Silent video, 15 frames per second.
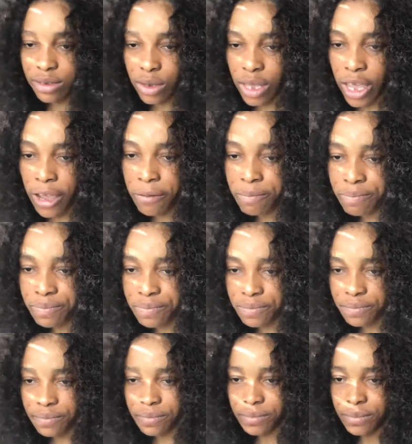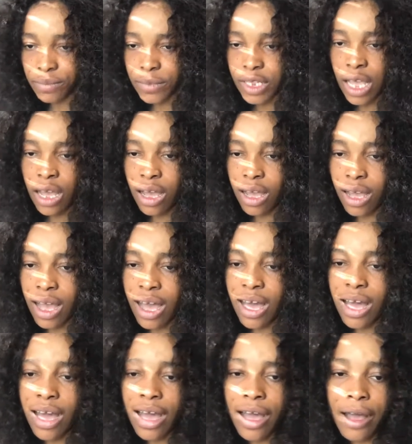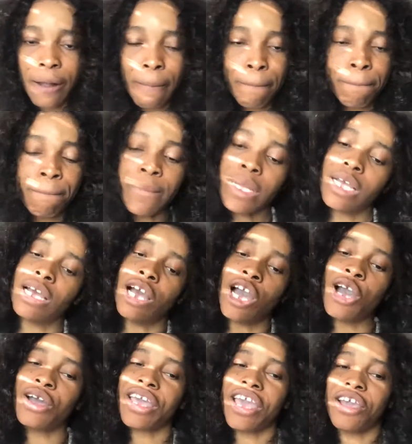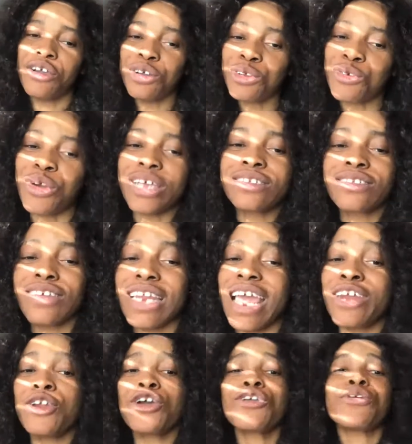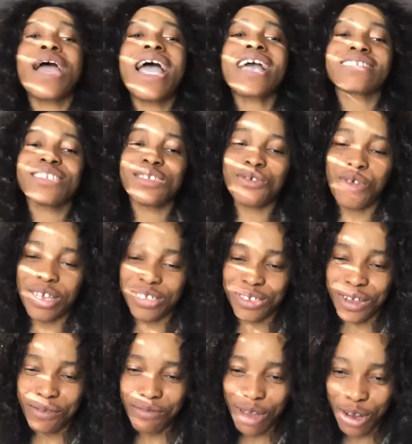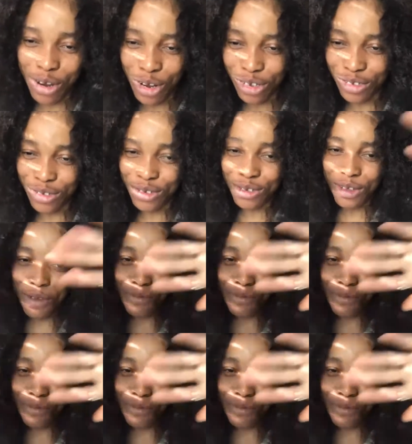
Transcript: Okay. Okay, good question. I know you asked this question because you saw